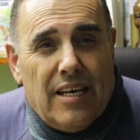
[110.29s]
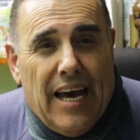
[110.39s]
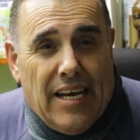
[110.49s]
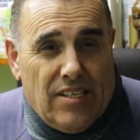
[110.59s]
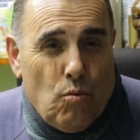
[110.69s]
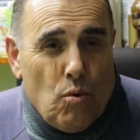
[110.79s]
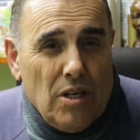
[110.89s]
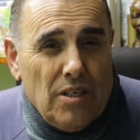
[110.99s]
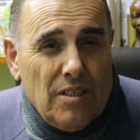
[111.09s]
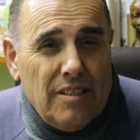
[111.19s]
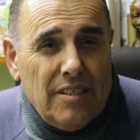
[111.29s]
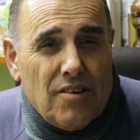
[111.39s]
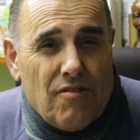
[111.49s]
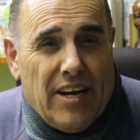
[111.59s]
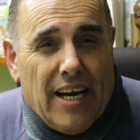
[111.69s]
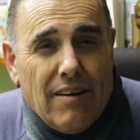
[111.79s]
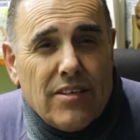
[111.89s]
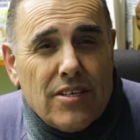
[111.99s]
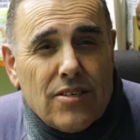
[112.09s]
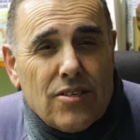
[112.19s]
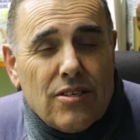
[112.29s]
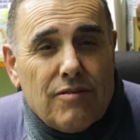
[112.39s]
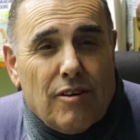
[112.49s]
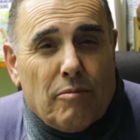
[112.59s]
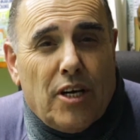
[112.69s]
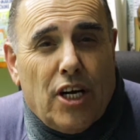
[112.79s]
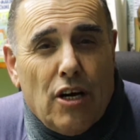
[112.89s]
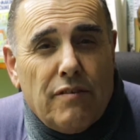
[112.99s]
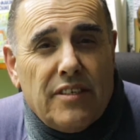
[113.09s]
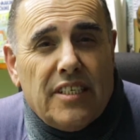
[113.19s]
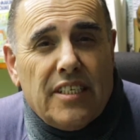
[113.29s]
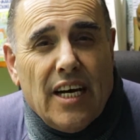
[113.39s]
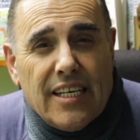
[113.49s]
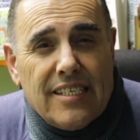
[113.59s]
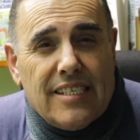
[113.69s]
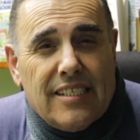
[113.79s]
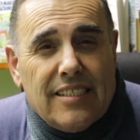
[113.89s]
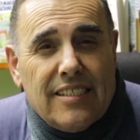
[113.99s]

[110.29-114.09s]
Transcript: as the world recovers from COVID-19.